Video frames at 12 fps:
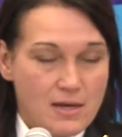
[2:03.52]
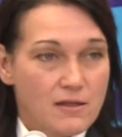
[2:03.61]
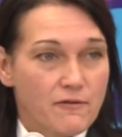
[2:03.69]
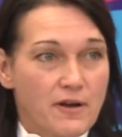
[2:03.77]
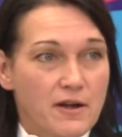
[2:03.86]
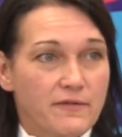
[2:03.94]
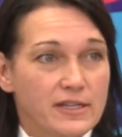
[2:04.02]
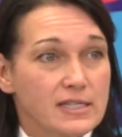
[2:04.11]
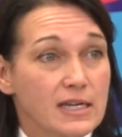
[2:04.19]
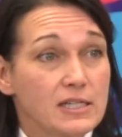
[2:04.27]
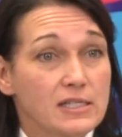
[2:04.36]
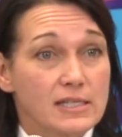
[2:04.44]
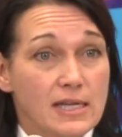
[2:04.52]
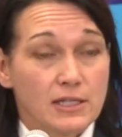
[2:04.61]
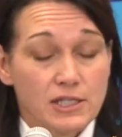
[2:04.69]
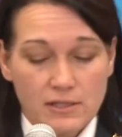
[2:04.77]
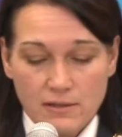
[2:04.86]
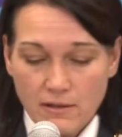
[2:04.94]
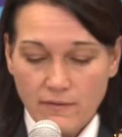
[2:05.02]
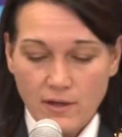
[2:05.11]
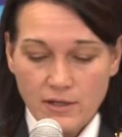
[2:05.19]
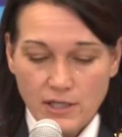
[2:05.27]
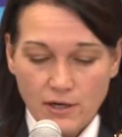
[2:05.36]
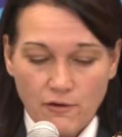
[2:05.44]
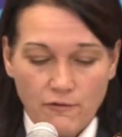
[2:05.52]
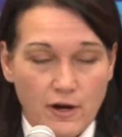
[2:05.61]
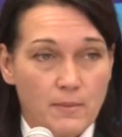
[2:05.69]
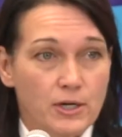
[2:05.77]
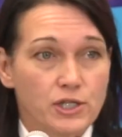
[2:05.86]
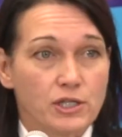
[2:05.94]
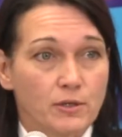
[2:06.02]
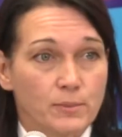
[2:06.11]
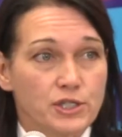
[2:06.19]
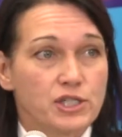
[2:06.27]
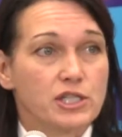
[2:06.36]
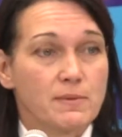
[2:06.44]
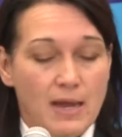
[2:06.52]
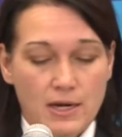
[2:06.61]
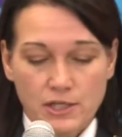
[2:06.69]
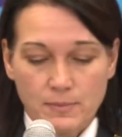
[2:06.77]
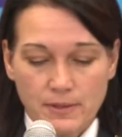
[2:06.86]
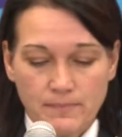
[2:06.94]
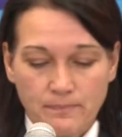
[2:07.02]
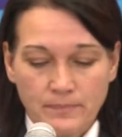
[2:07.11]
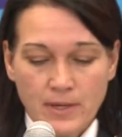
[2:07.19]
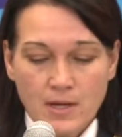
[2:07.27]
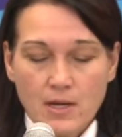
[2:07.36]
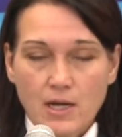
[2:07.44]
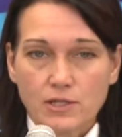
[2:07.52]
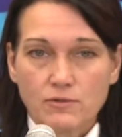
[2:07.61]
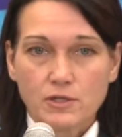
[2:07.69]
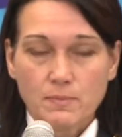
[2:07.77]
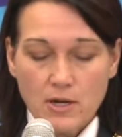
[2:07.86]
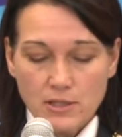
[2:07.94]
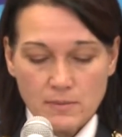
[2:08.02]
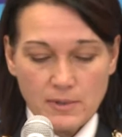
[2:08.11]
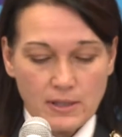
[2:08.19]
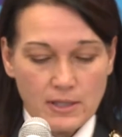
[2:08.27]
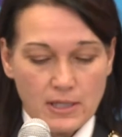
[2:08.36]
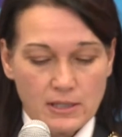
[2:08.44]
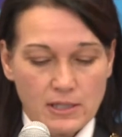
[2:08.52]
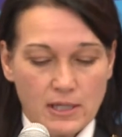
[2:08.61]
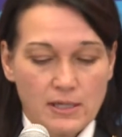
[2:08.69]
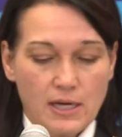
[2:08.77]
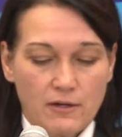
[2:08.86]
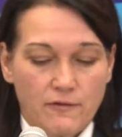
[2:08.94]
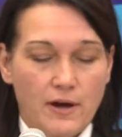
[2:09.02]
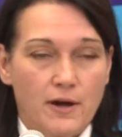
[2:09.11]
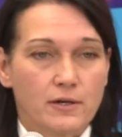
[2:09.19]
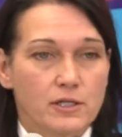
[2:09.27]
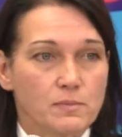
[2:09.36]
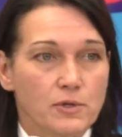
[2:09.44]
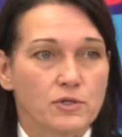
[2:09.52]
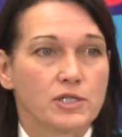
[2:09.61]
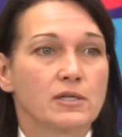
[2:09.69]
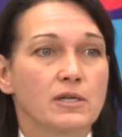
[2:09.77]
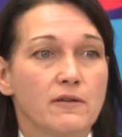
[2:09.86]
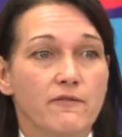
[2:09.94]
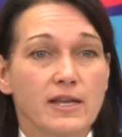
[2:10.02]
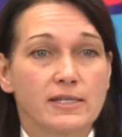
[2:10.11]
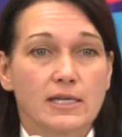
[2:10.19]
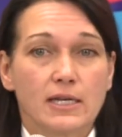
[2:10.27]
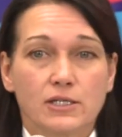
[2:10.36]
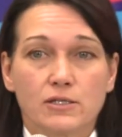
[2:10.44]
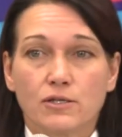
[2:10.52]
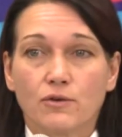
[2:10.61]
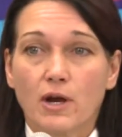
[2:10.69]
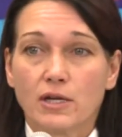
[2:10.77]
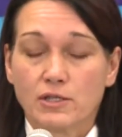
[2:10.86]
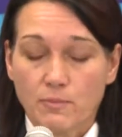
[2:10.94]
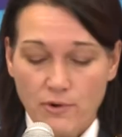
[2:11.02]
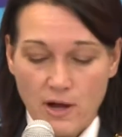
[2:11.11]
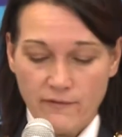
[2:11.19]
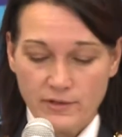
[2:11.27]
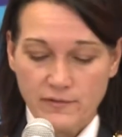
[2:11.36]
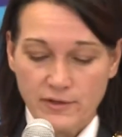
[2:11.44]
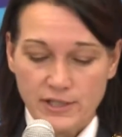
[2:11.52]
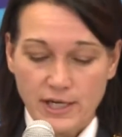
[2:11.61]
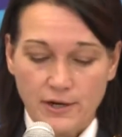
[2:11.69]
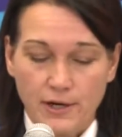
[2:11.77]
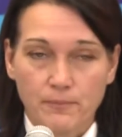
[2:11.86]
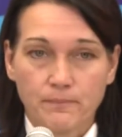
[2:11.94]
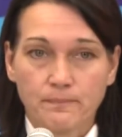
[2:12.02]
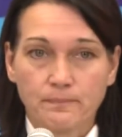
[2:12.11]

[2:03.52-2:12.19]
The Fire Investigation Section of the Ontario Fire Marshal and Emergency Management has a responsibility to conduct fire and explosion investigations across the province of Ontario.